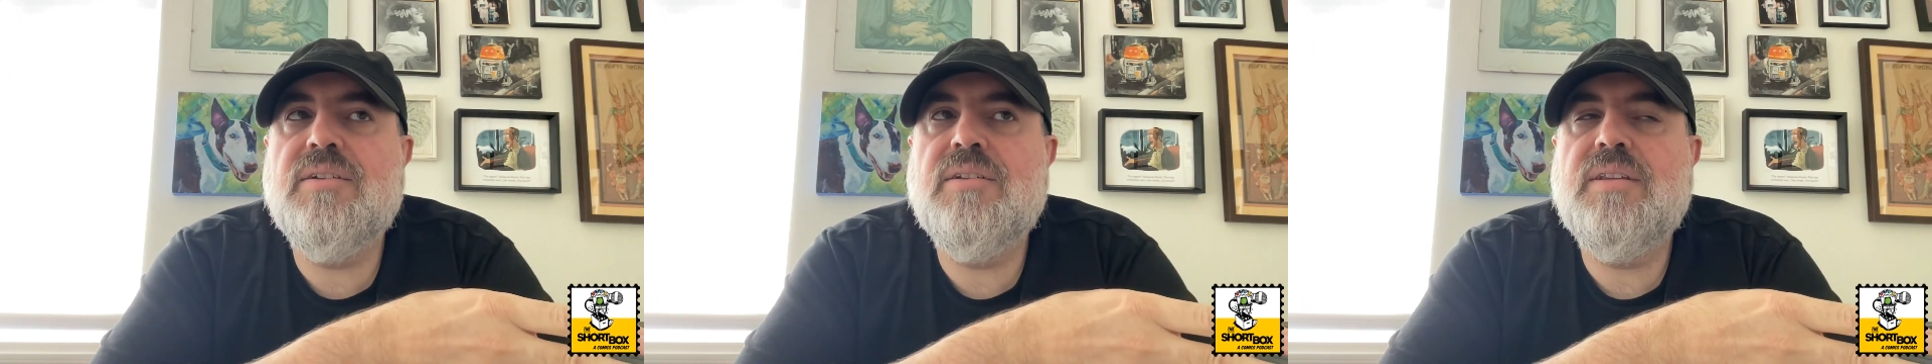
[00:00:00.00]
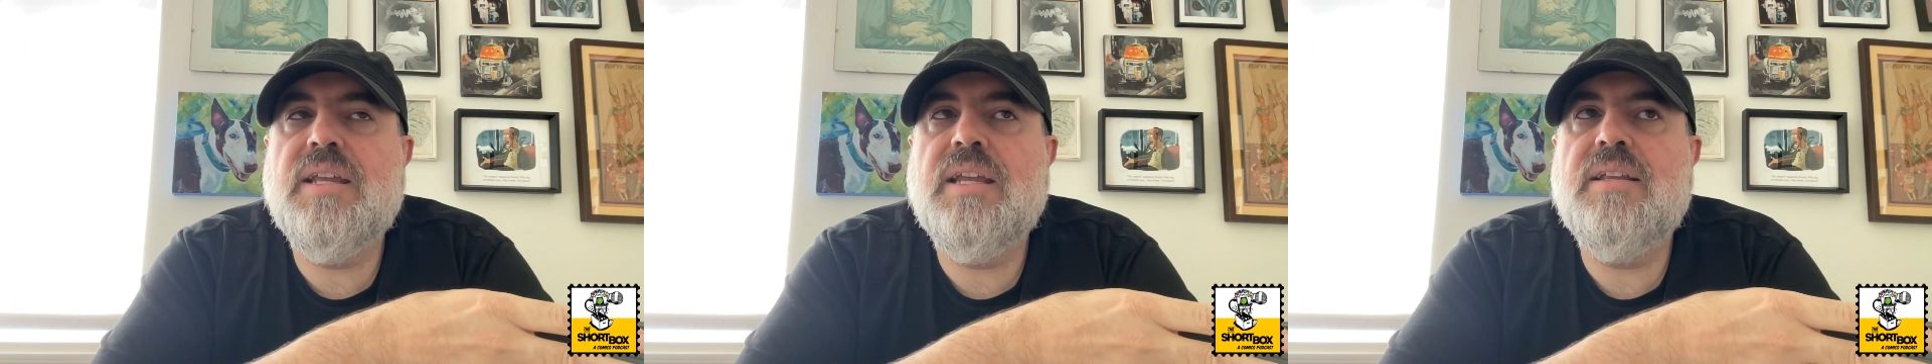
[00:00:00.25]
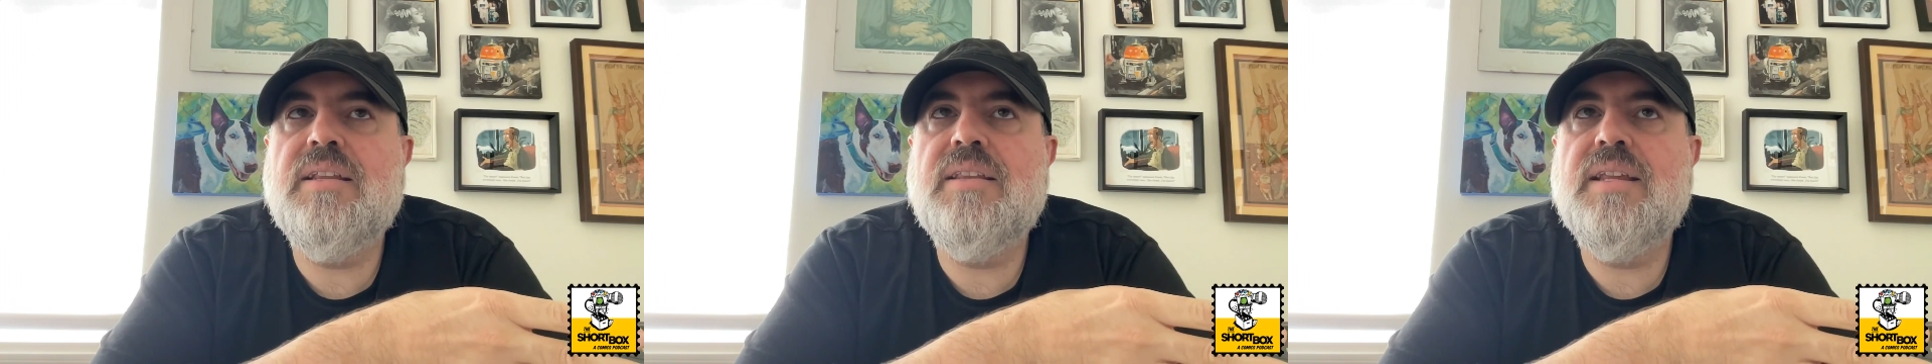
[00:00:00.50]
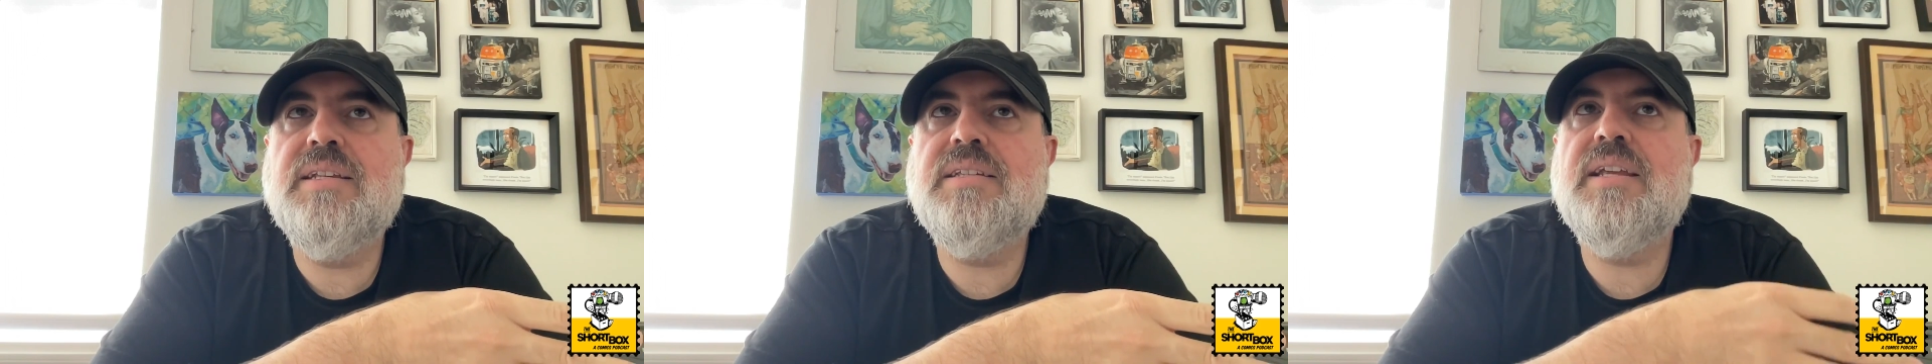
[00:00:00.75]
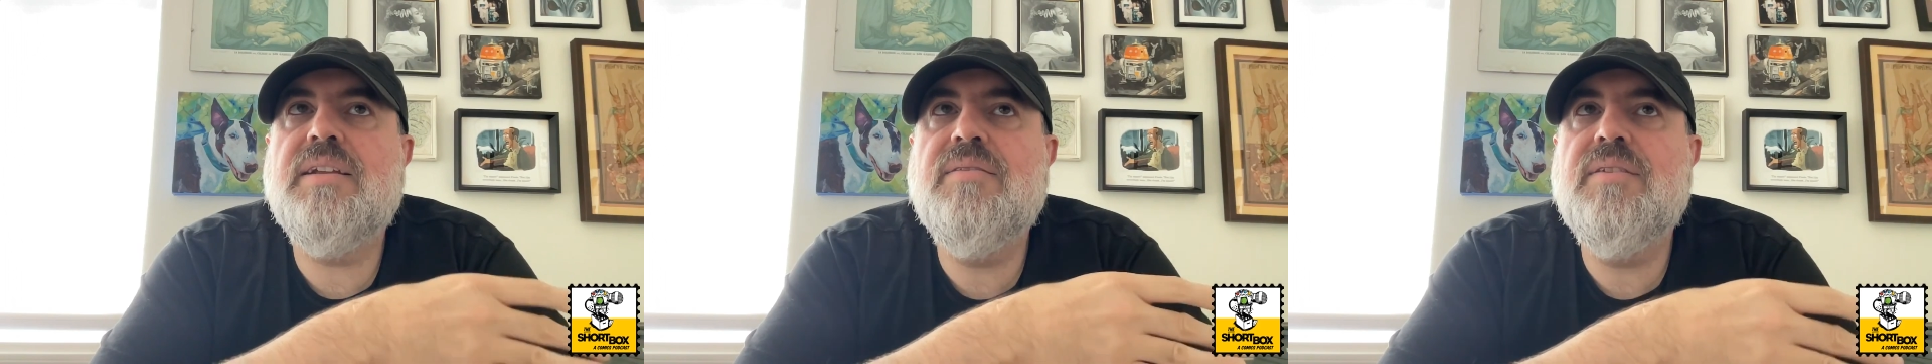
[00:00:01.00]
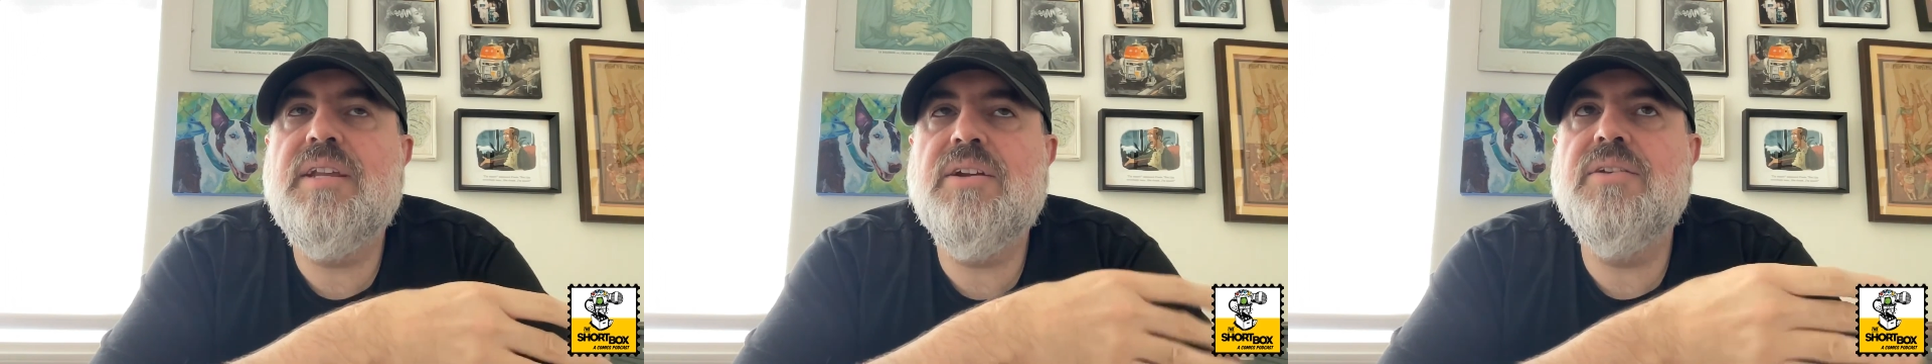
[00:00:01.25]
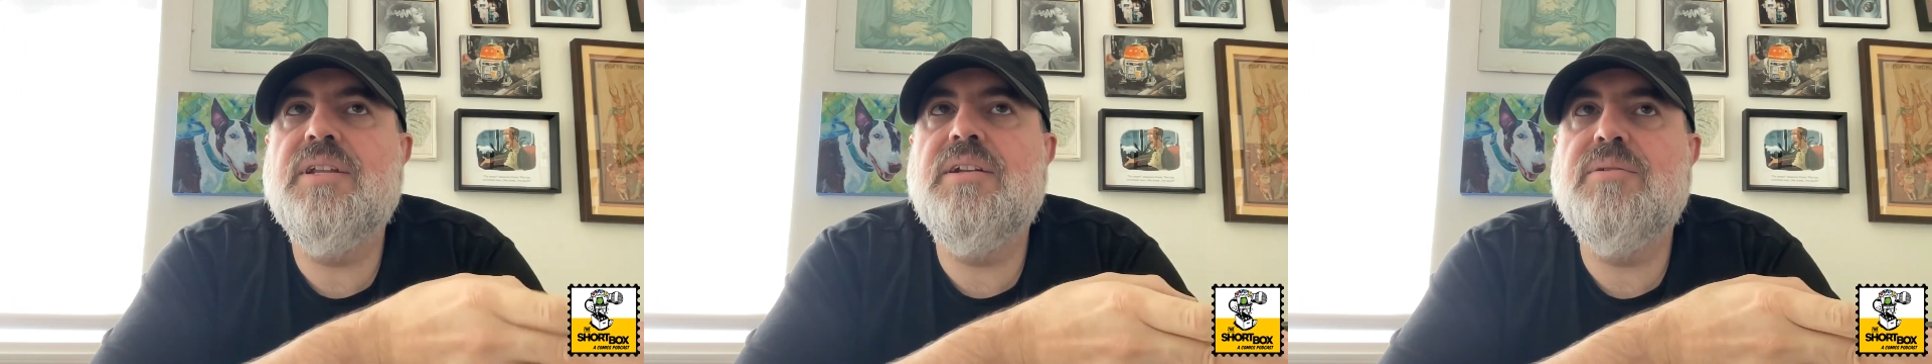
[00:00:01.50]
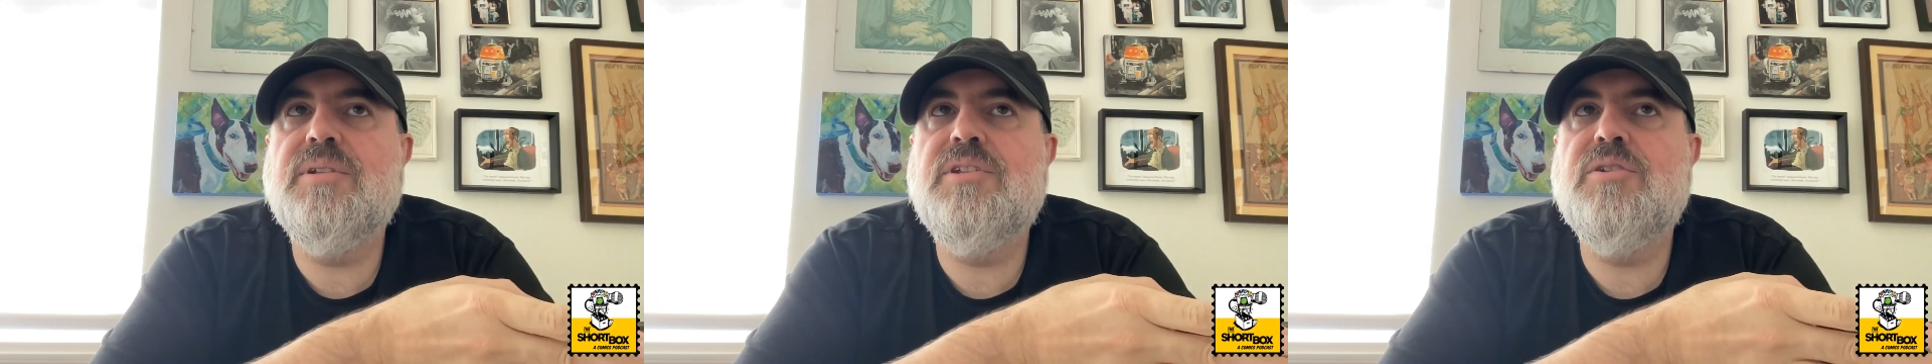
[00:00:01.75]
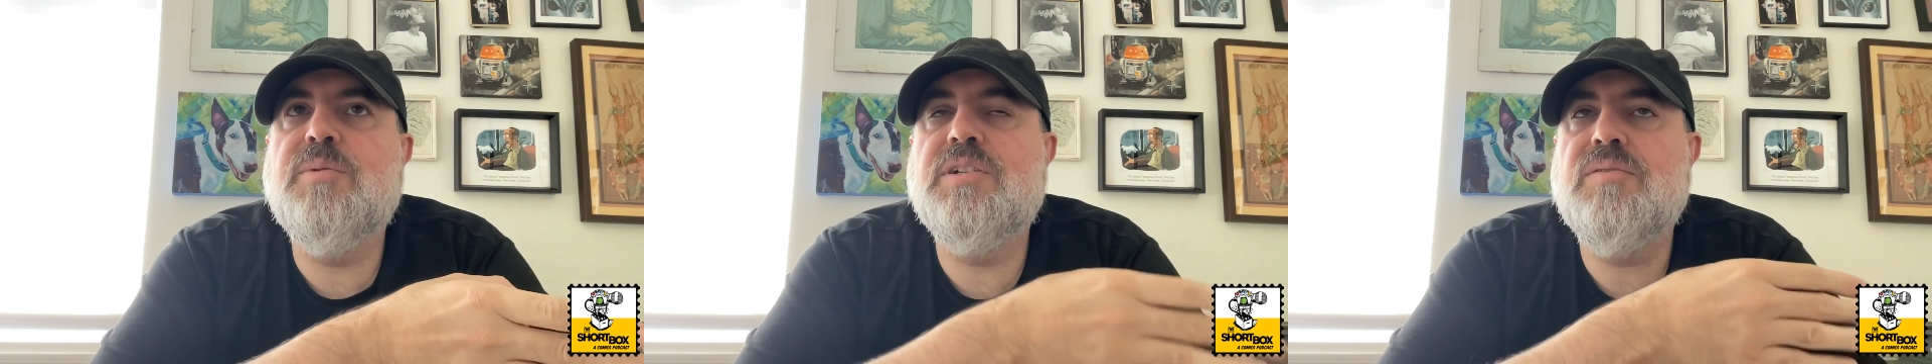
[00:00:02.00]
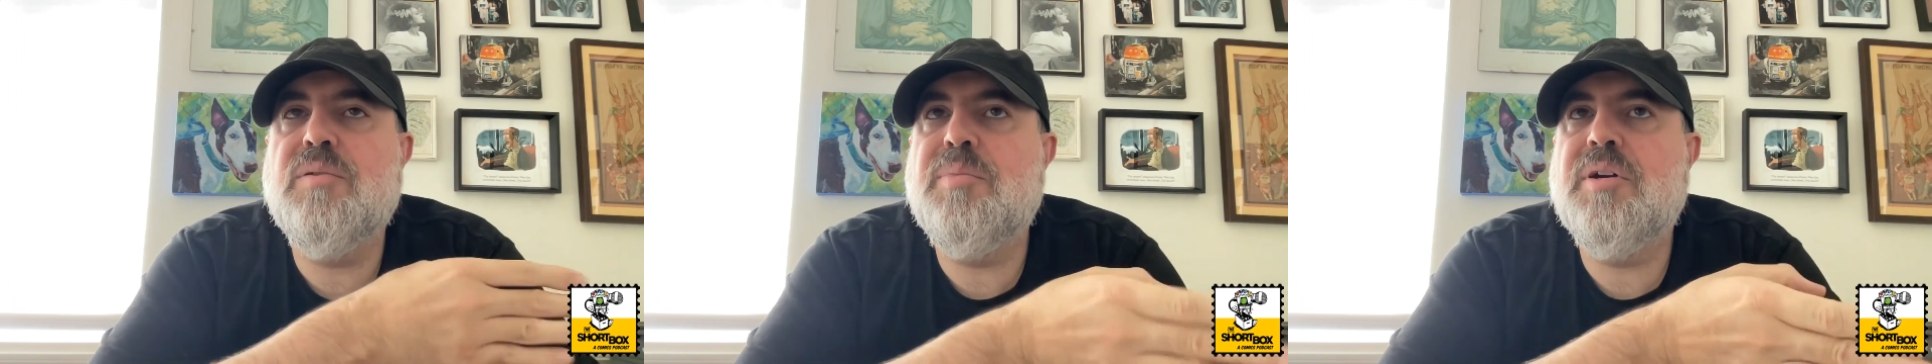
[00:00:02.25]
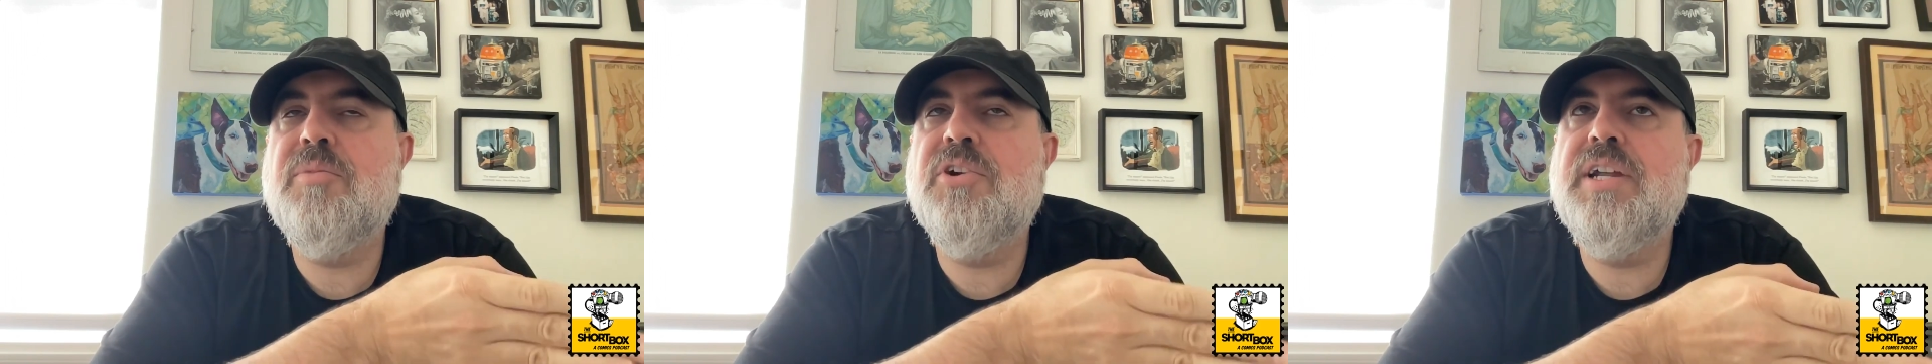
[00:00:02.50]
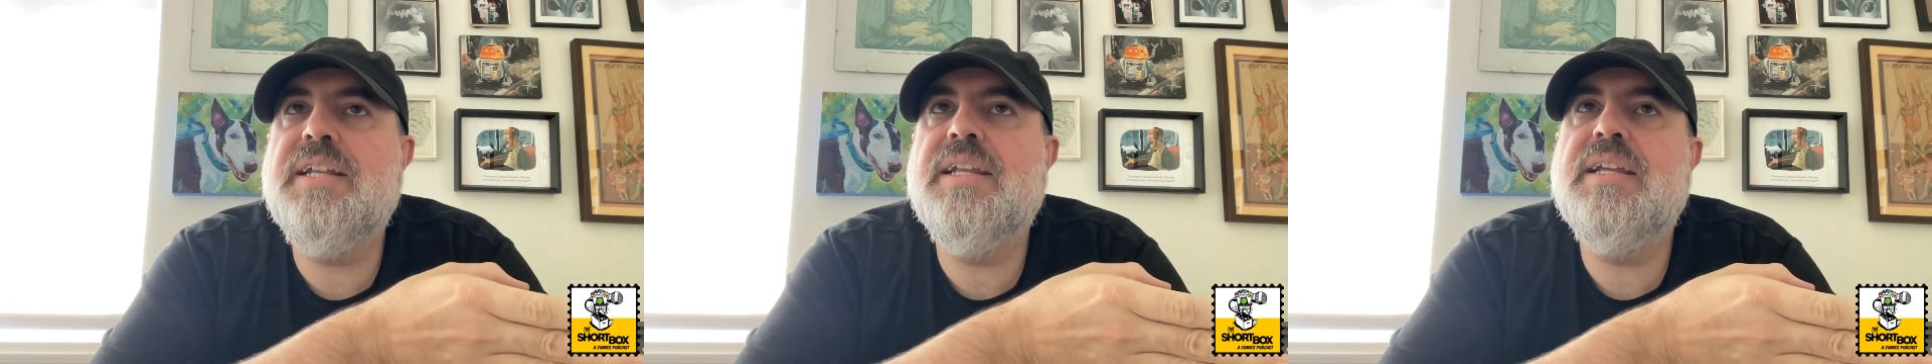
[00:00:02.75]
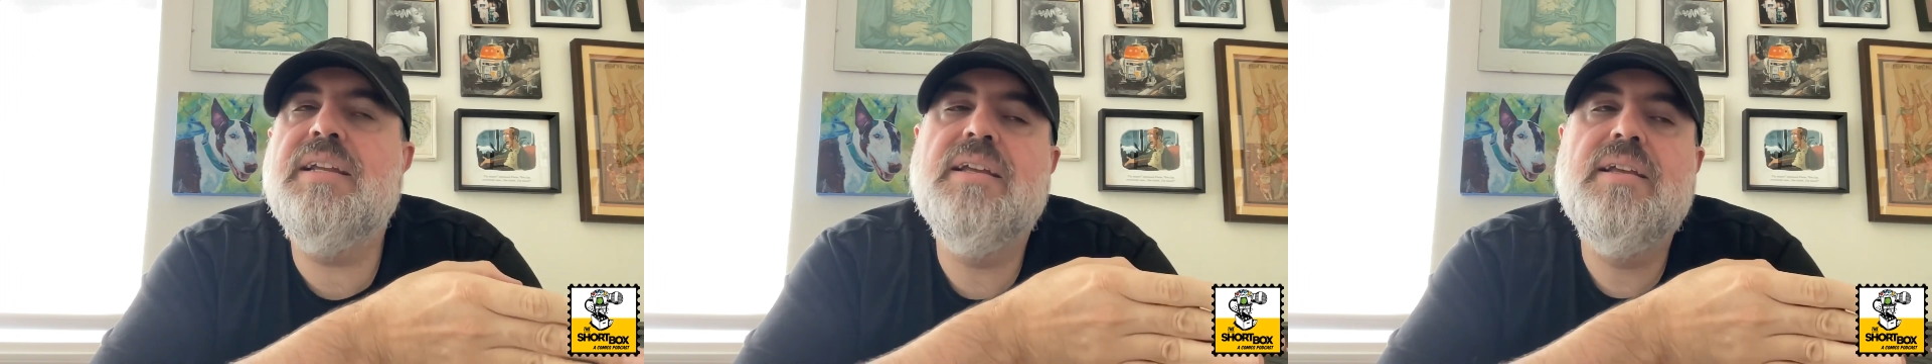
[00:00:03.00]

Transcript: they said here that it was too much of a bummer ending,